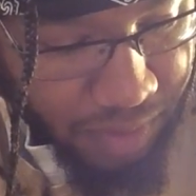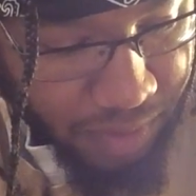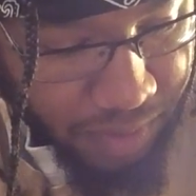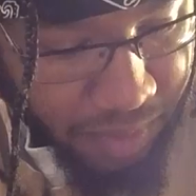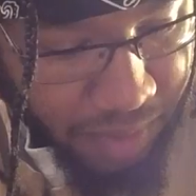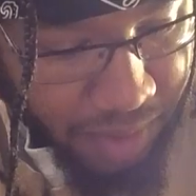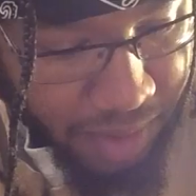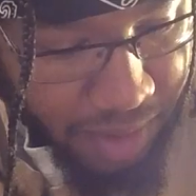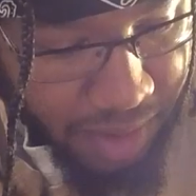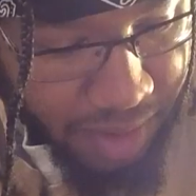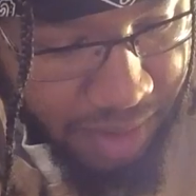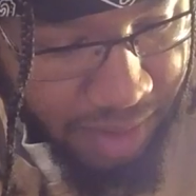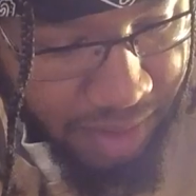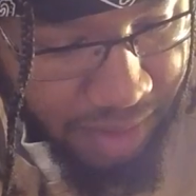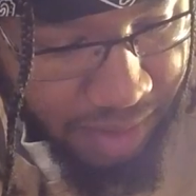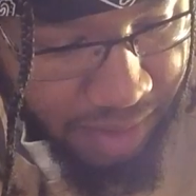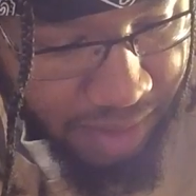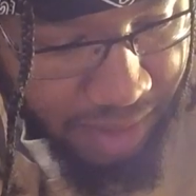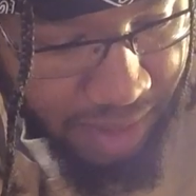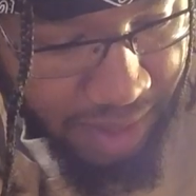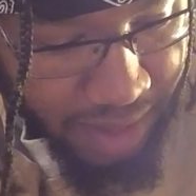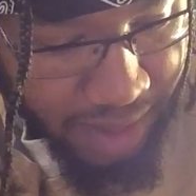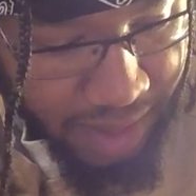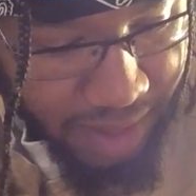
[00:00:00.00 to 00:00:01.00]
Would
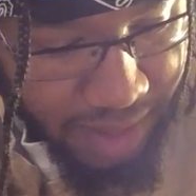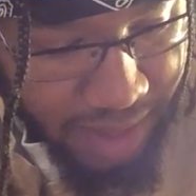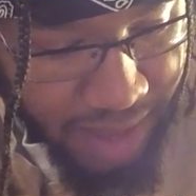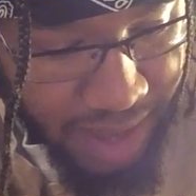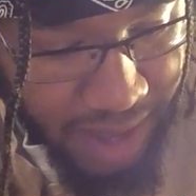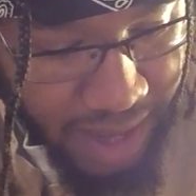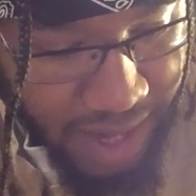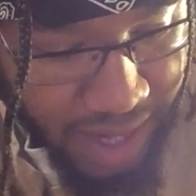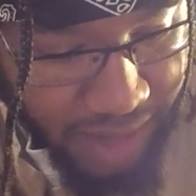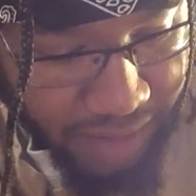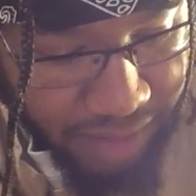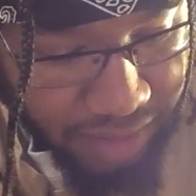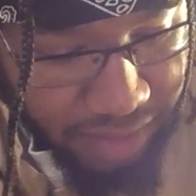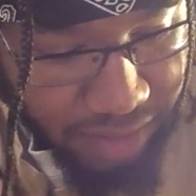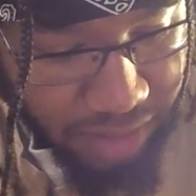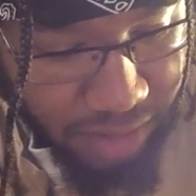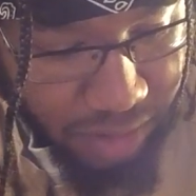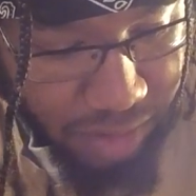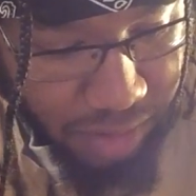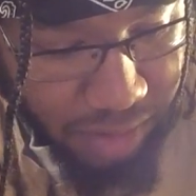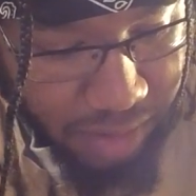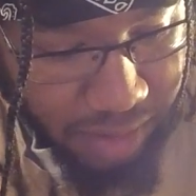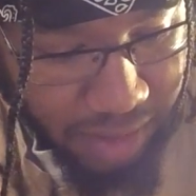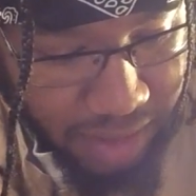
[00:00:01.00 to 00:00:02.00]
they not have
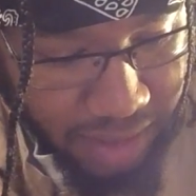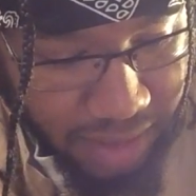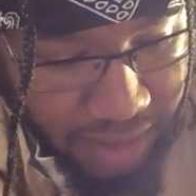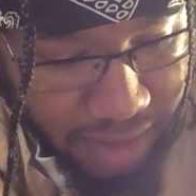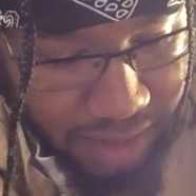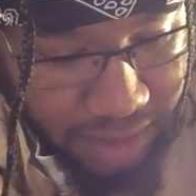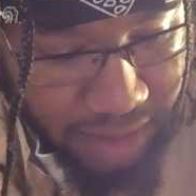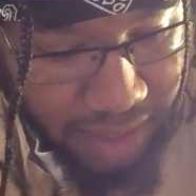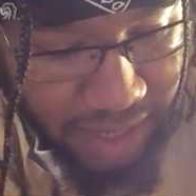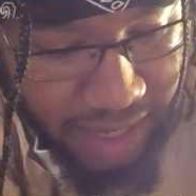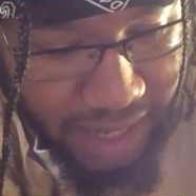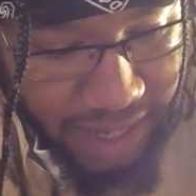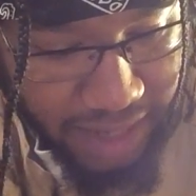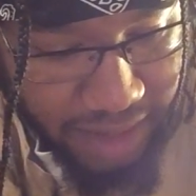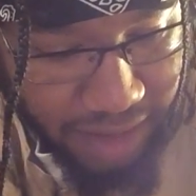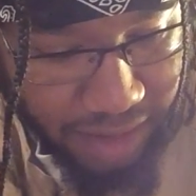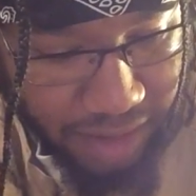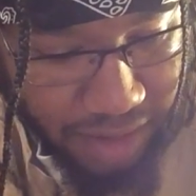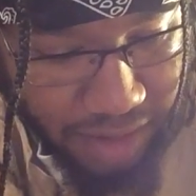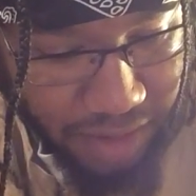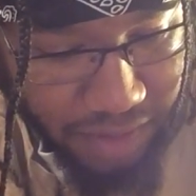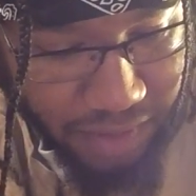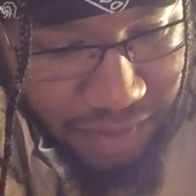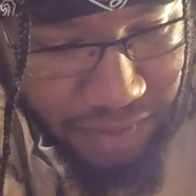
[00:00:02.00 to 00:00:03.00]
stolen it till they had
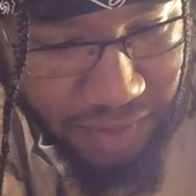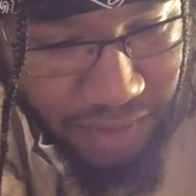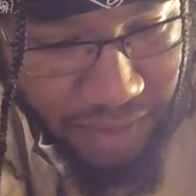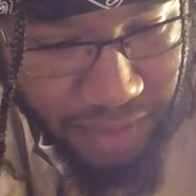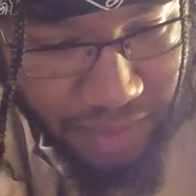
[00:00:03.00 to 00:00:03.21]
enough?